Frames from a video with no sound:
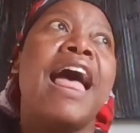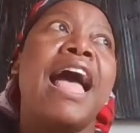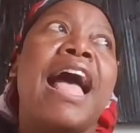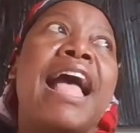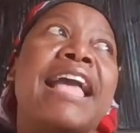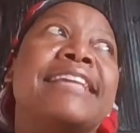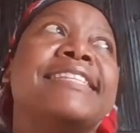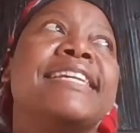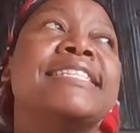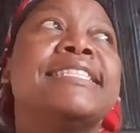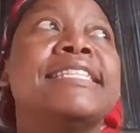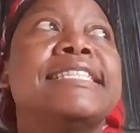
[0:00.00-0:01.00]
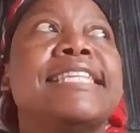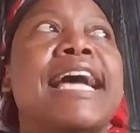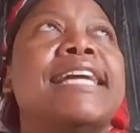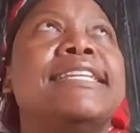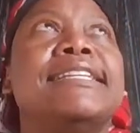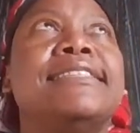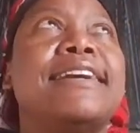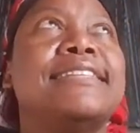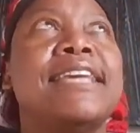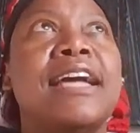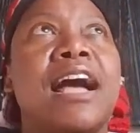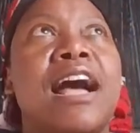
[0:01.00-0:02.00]
I just decided
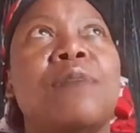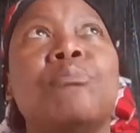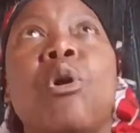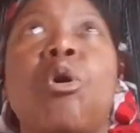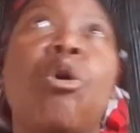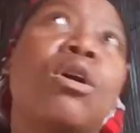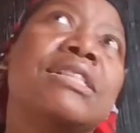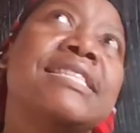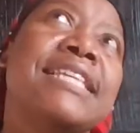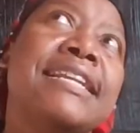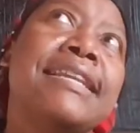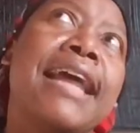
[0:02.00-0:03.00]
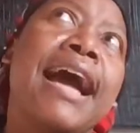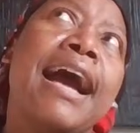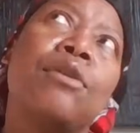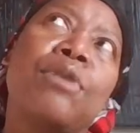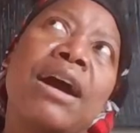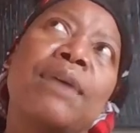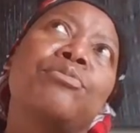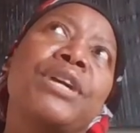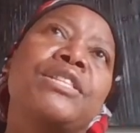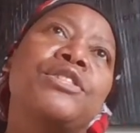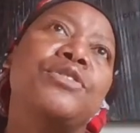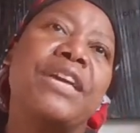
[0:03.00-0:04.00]
that I'm older now. I'm
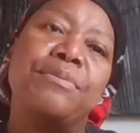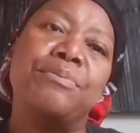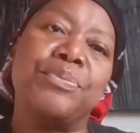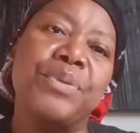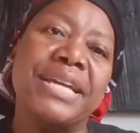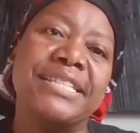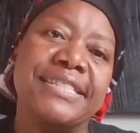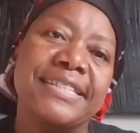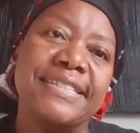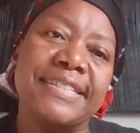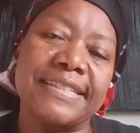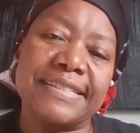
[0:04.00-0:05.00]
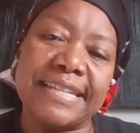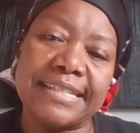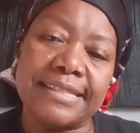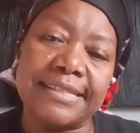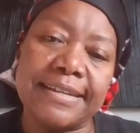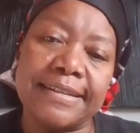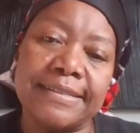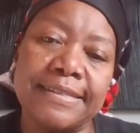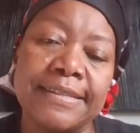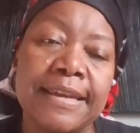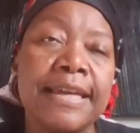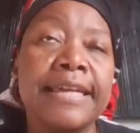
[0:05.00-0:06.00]
going to embrace this
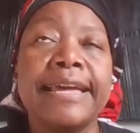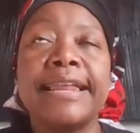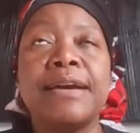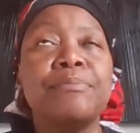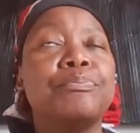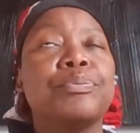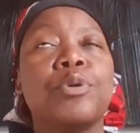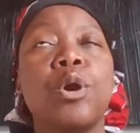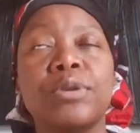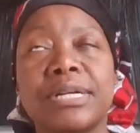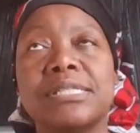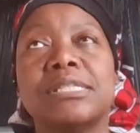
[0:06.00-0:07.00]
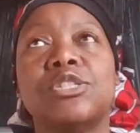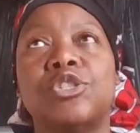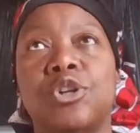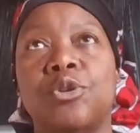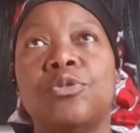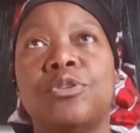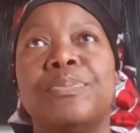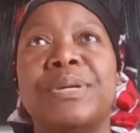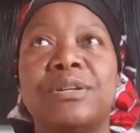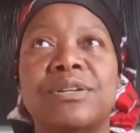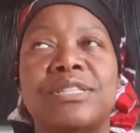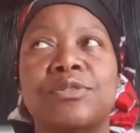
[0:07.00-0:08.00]
existence. And I'm broke as a joke
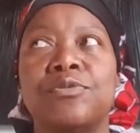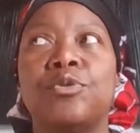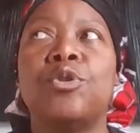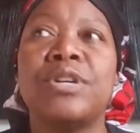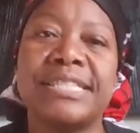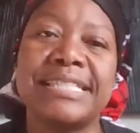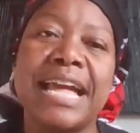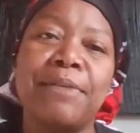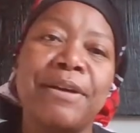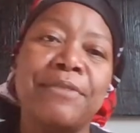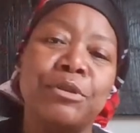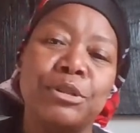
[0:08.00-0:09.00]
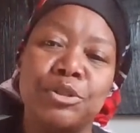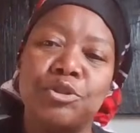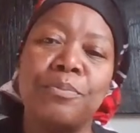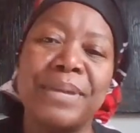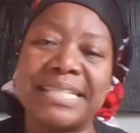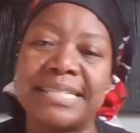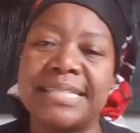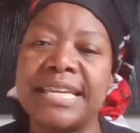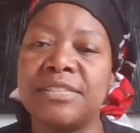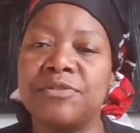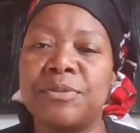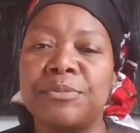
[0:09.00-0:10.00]
because, of course, now I've got so much
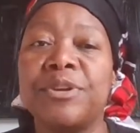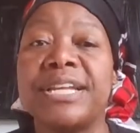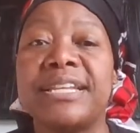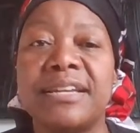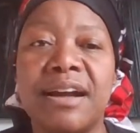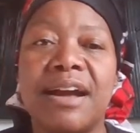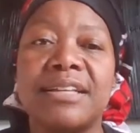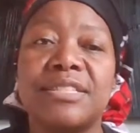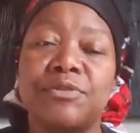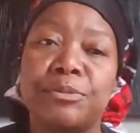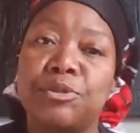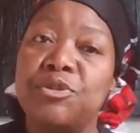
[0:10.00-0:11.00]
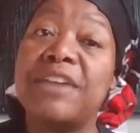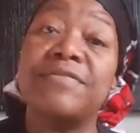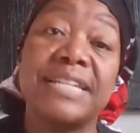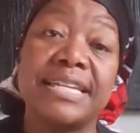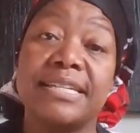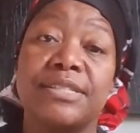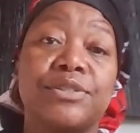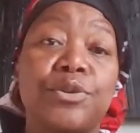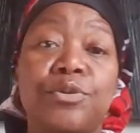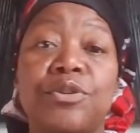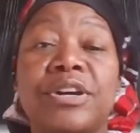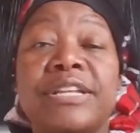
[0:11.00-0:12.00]
debt from credit cards, from traveling and so
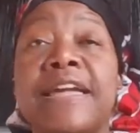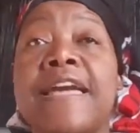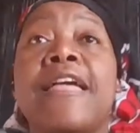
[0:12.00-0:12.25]
on.